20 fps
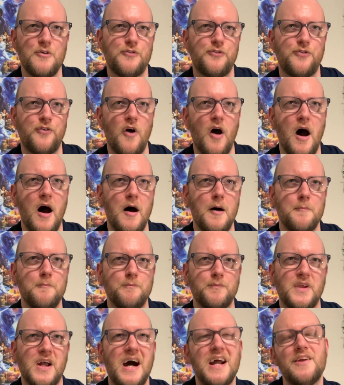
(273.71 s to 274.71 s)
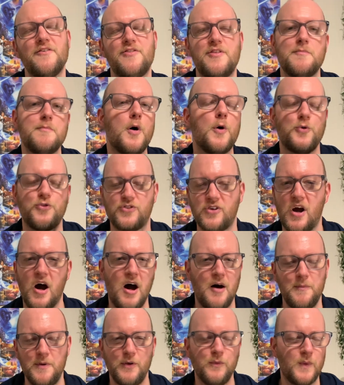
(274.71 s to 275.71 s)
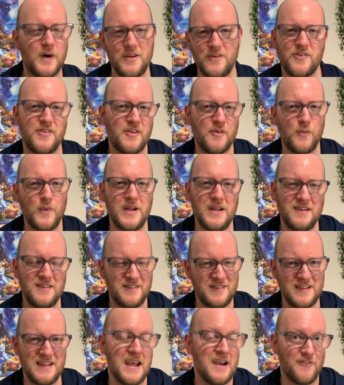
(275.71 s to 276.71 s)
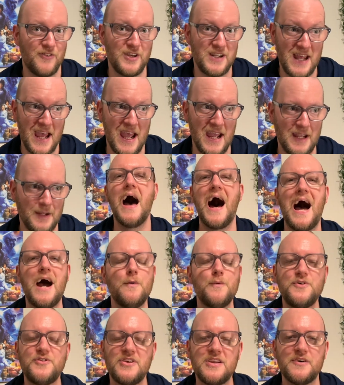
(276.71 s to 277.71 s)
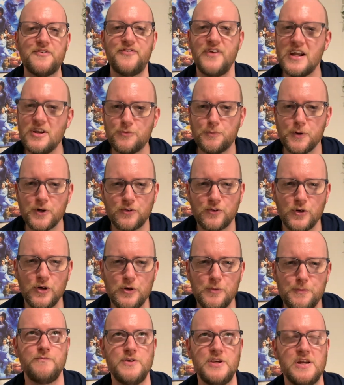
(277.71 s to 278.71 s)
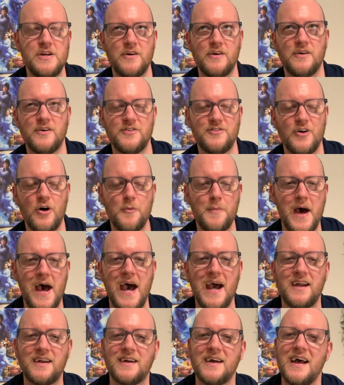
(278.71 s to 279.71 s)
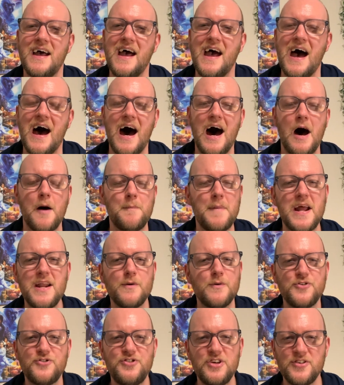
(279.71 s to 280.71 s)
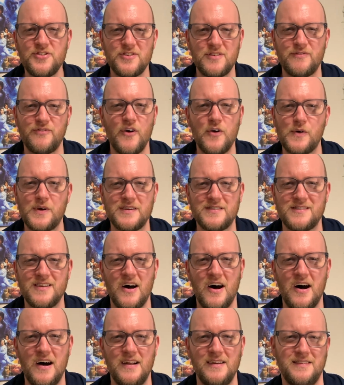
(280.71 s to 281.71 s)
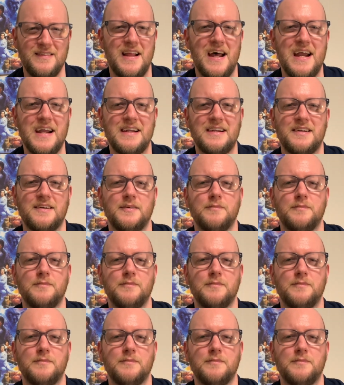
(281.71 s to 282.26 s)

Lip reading: from kind of the most common ones that we see every day. I was in a Facebook group a year or so back, and it was just focused on like